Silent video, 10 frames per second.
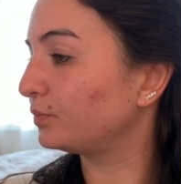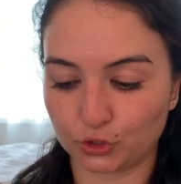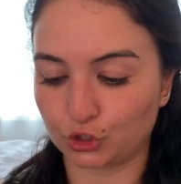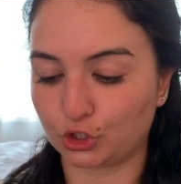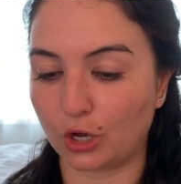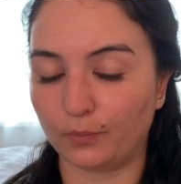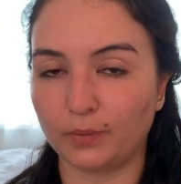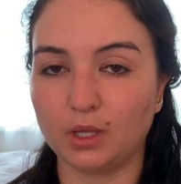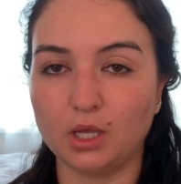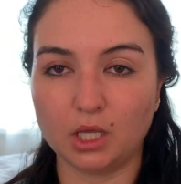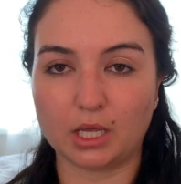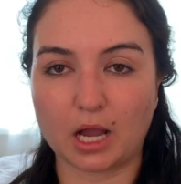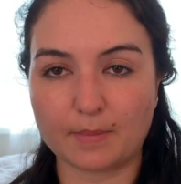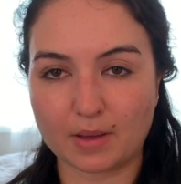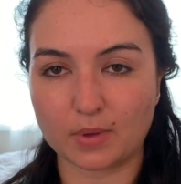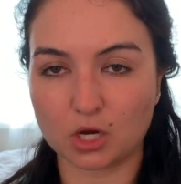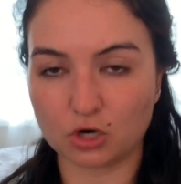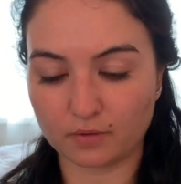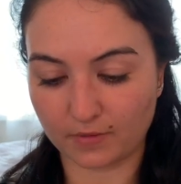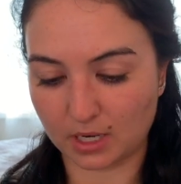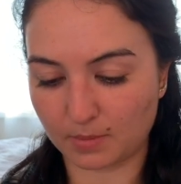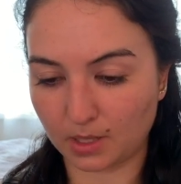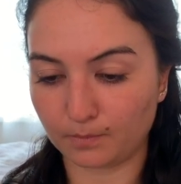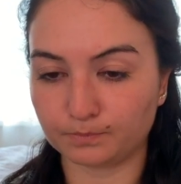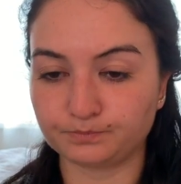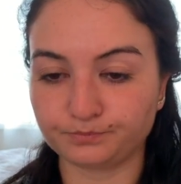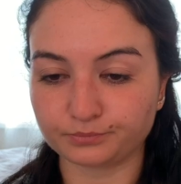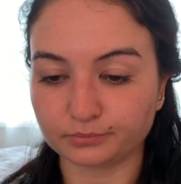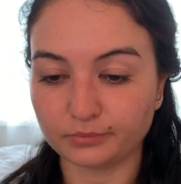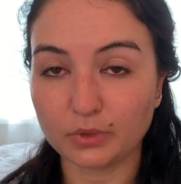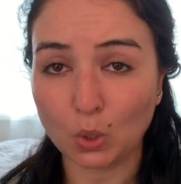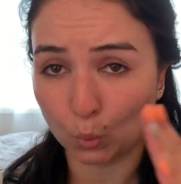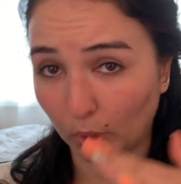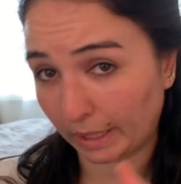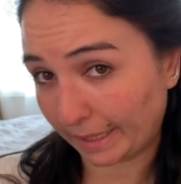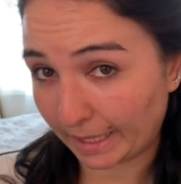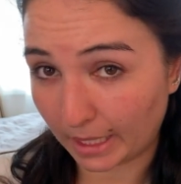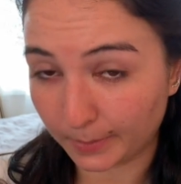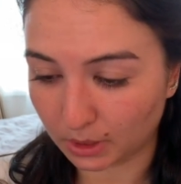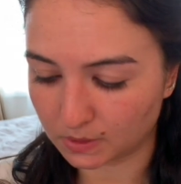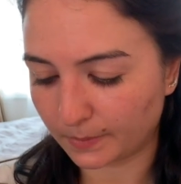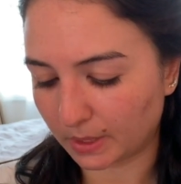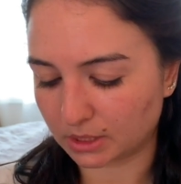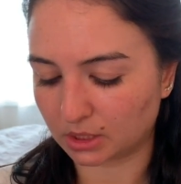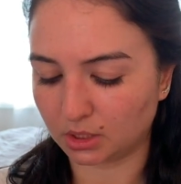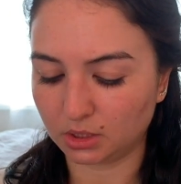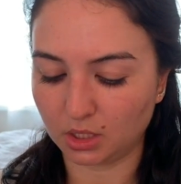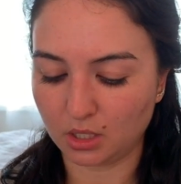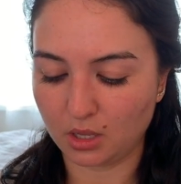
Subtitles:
So I got my mirror in front of me. We're gonna get up close and personal.